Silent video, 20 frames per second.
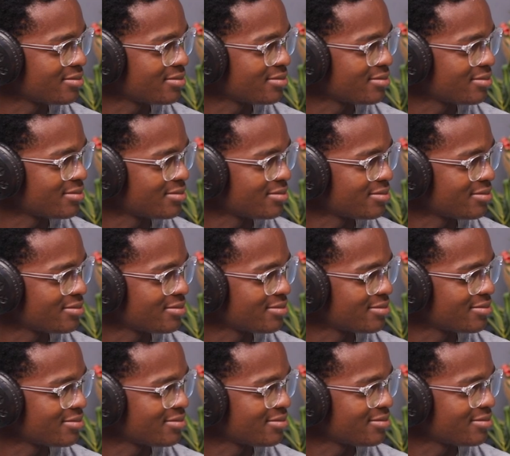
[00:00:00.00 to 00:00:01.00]

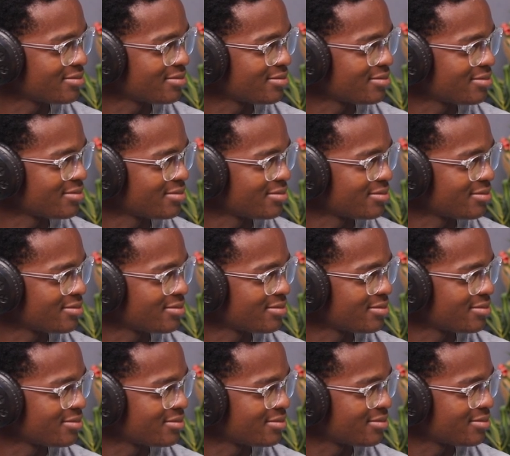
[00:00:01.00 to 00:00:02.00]

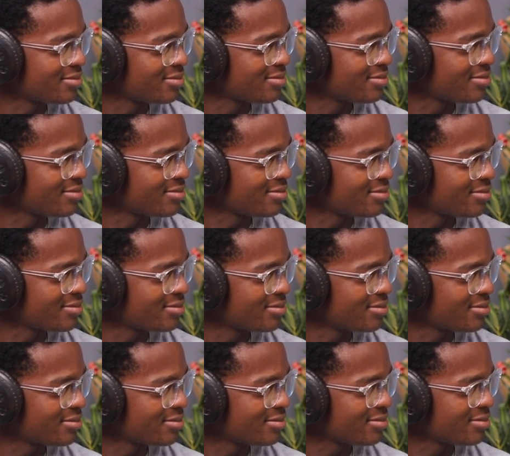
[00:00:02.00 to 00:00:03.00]

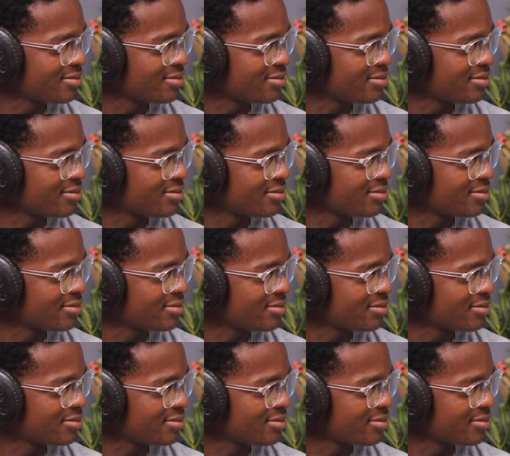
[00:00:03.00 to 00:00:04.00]

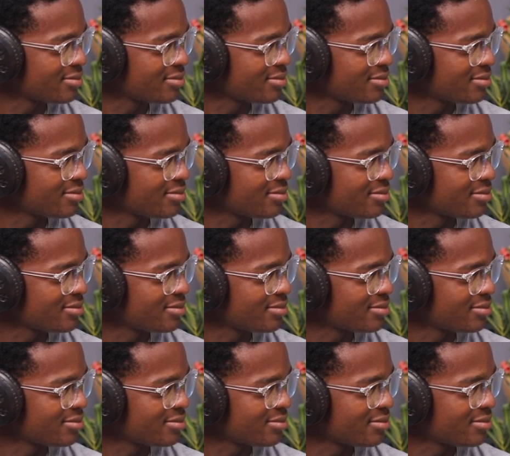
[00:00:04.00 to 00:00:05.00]

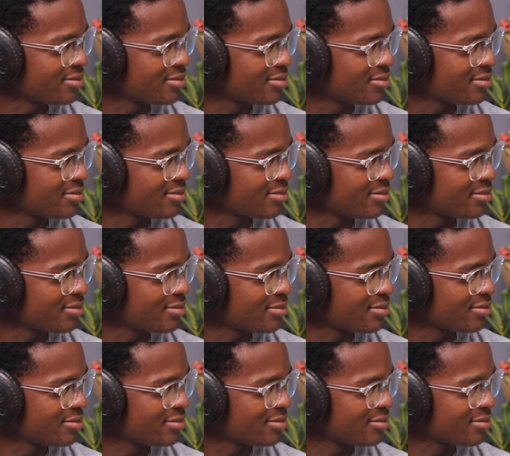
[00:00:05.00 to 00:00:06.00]

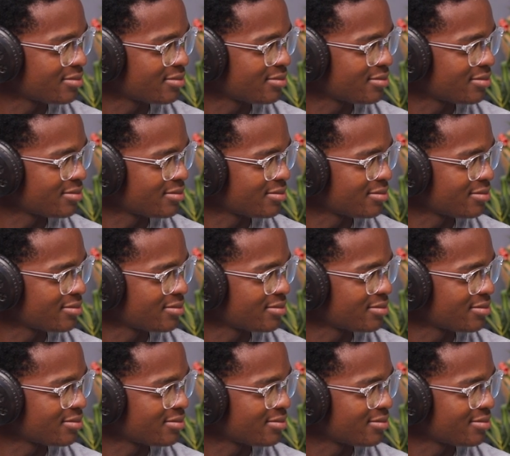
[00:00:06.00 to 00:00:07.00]

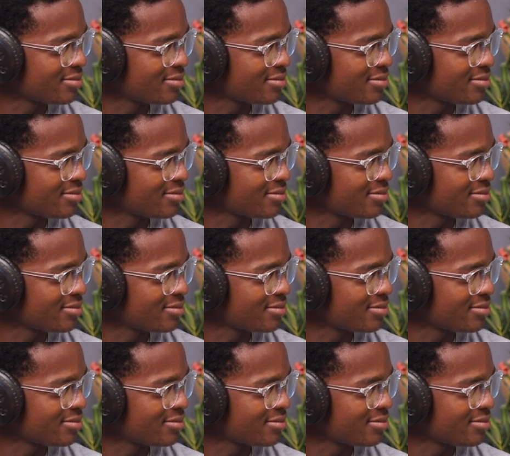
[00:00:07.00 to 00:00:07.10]
(silent)